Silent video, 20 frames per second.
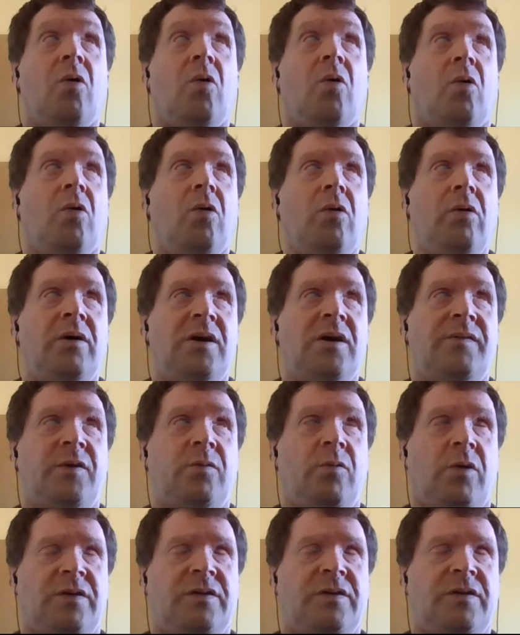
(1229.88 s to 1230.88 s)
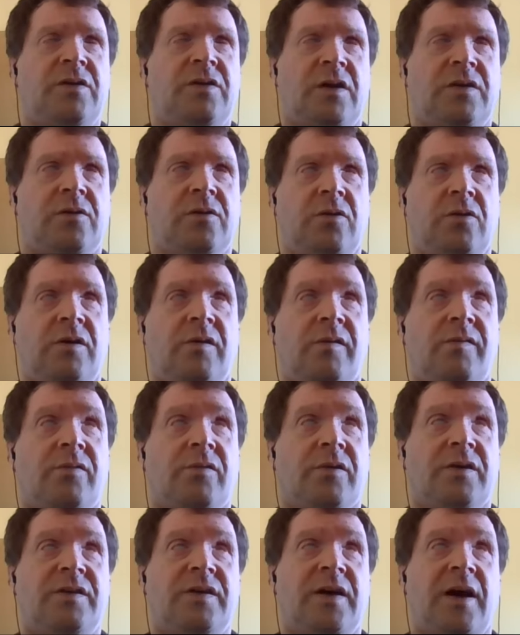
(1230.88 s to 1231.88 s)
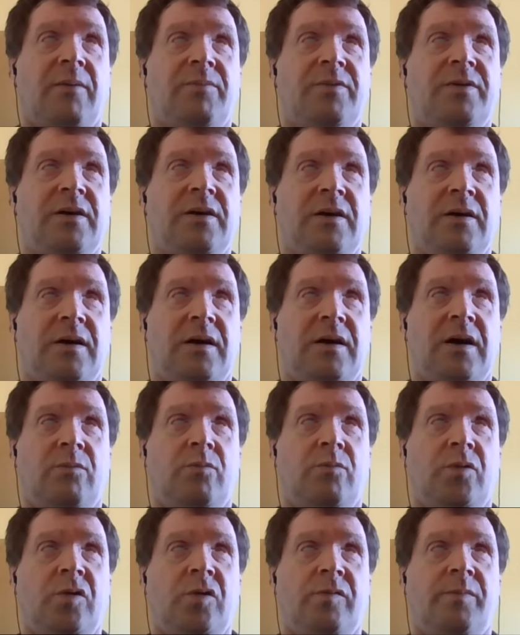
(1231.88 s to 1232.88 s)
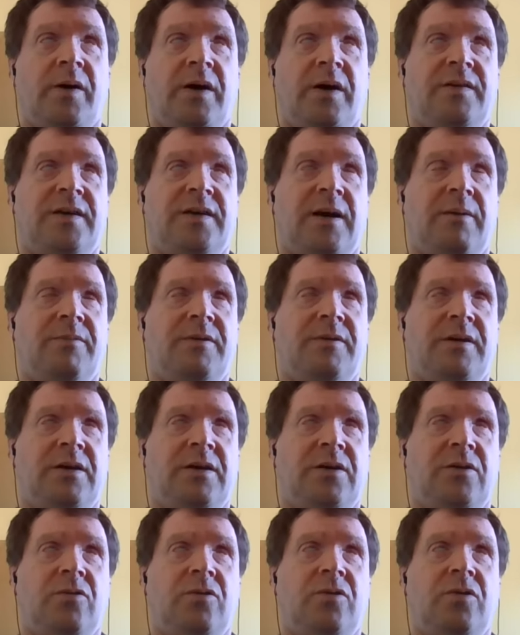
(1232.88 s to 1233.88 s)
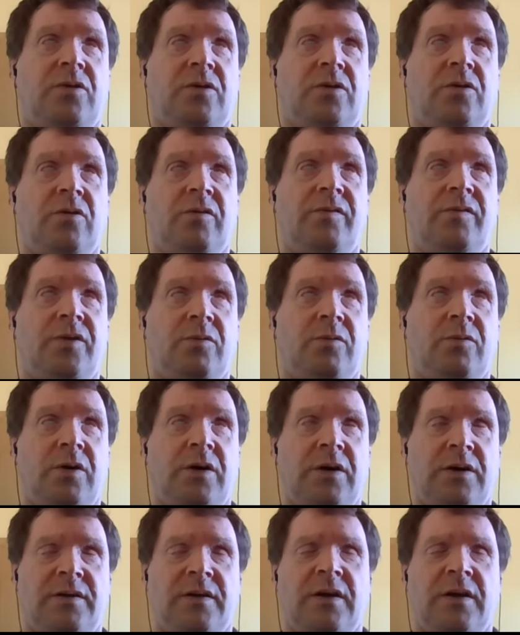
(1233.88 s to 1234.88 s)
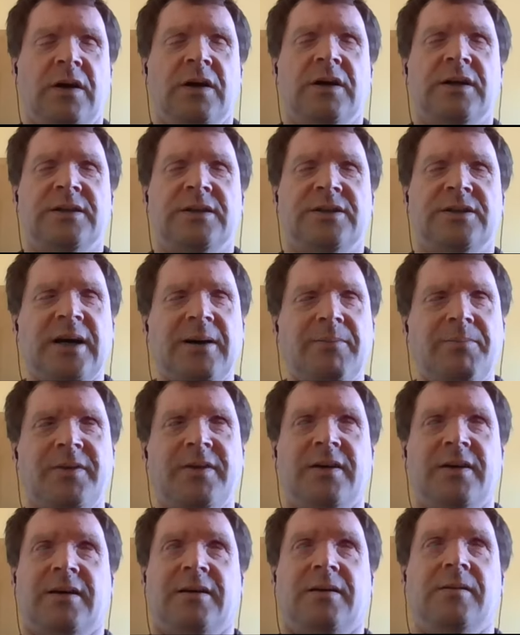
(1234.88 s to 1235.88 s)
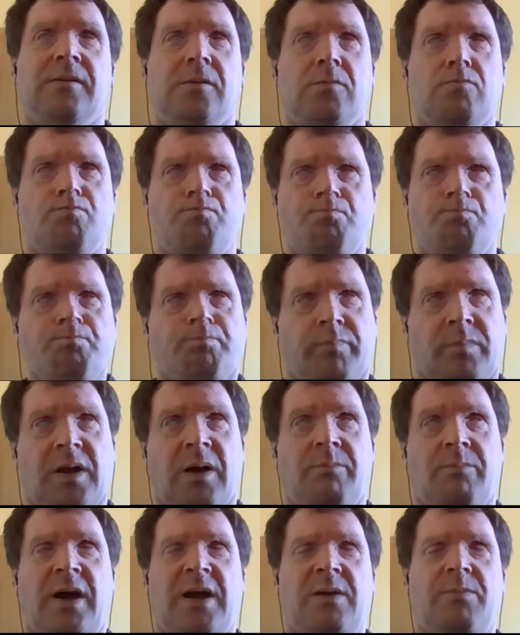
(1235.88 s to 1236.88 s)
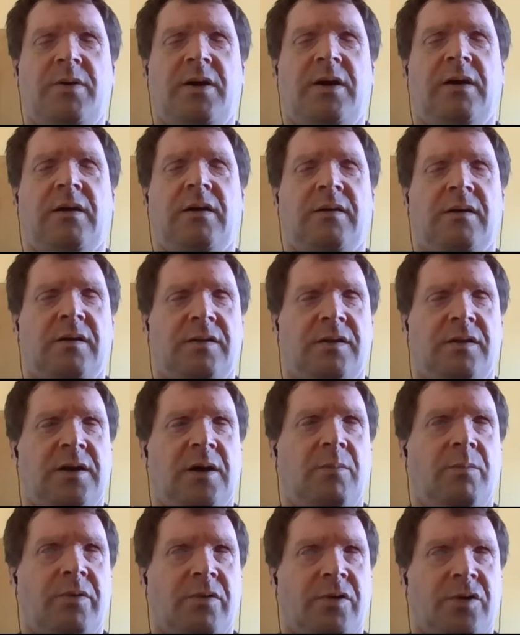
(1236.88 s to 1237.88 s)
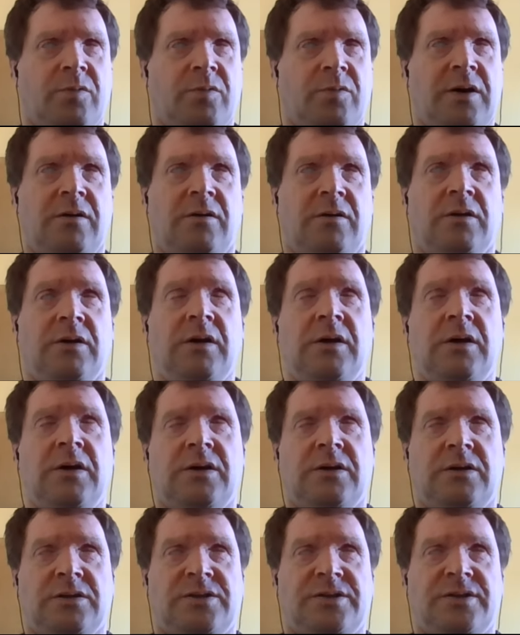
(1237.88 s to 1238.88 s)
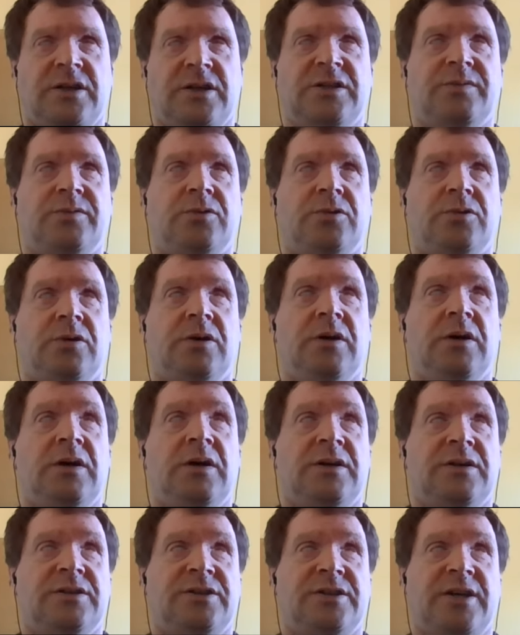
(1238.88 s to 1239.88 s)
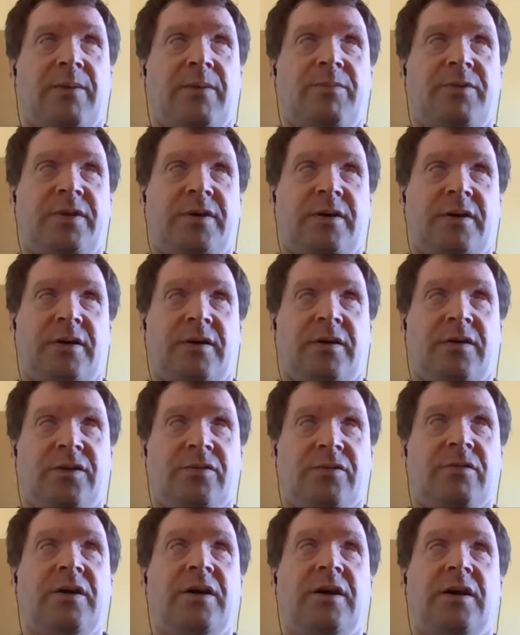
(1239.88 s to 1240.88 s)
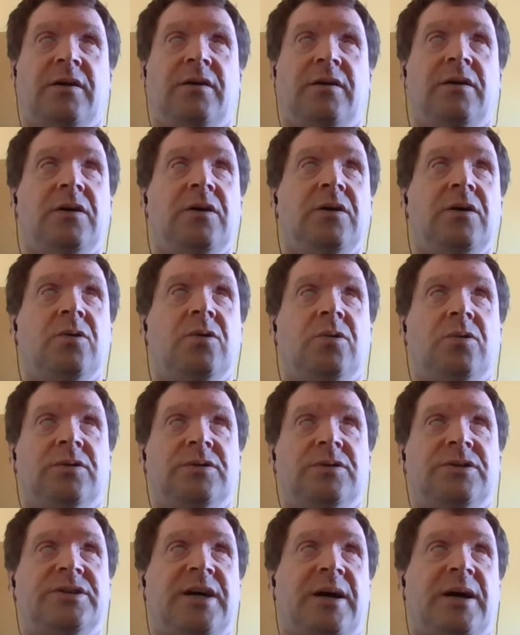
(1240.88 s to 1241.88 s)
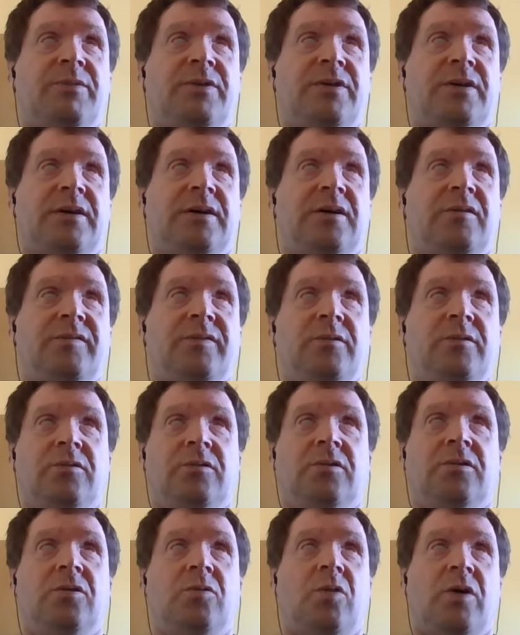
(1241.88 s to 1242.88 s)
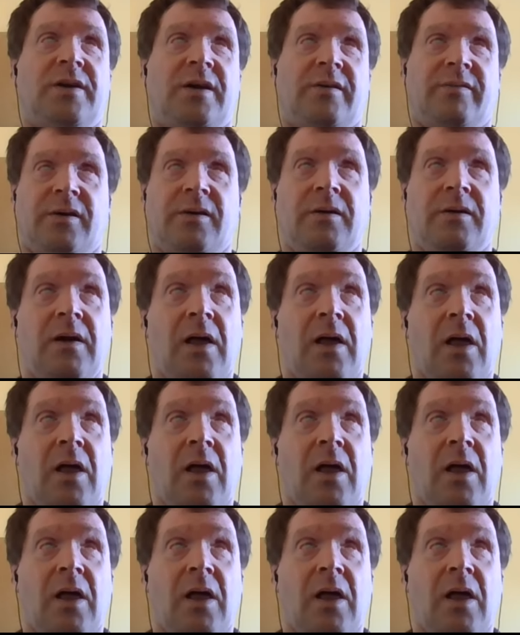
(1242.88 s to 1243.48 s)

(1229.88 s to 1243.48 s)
Or if you want to just look for a chapter and move by chapter, you could look for the word chapter and maybe the number as well. You can search for chapter three or chapter four or whatever.